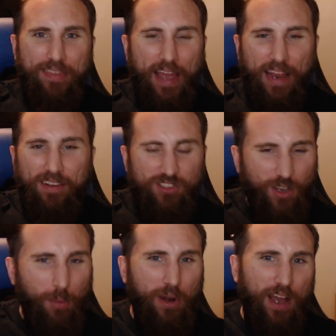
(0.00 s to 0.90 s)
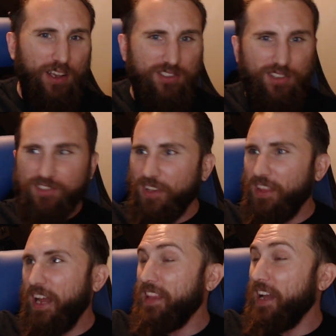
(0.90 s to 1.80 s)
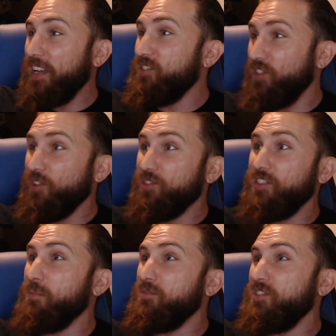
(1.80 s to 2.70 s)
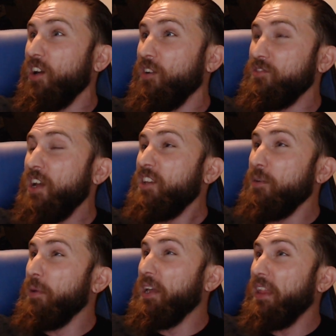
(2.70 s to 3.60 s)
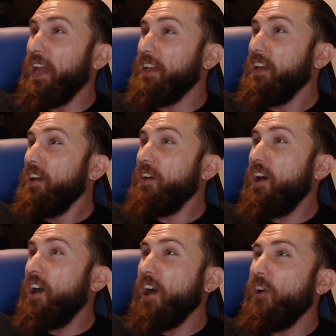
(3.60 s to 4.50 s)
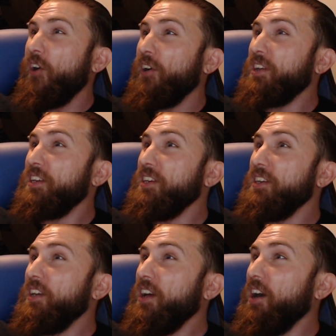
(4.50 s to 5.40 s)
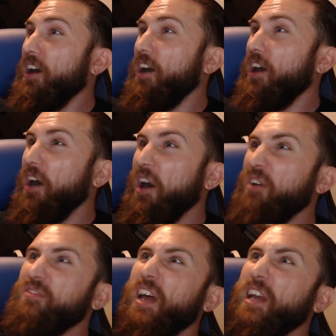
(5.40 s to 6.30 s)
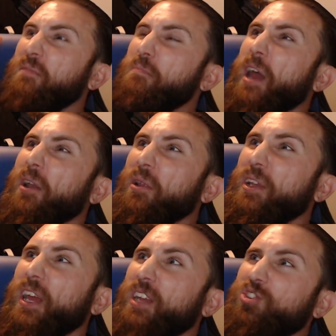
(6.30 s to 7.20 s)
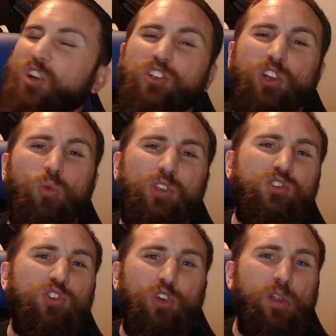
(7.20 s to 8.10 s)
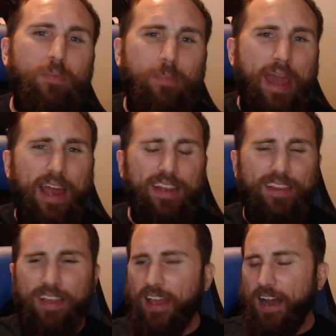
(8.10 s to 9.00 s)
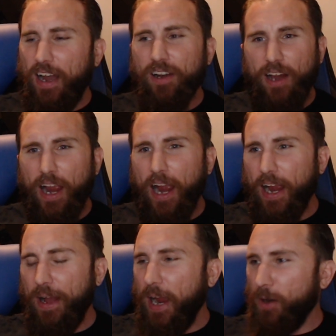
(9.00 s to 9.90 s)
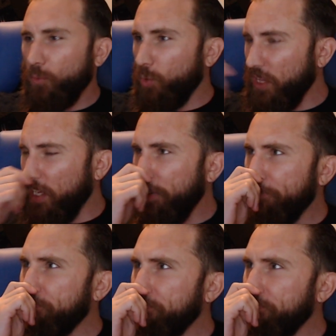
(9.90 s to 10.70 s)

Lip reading: that someone else doesn't like, that considers themselves to be, like, the hierarchy of, like, metal and judging what's good and bad. And I know I really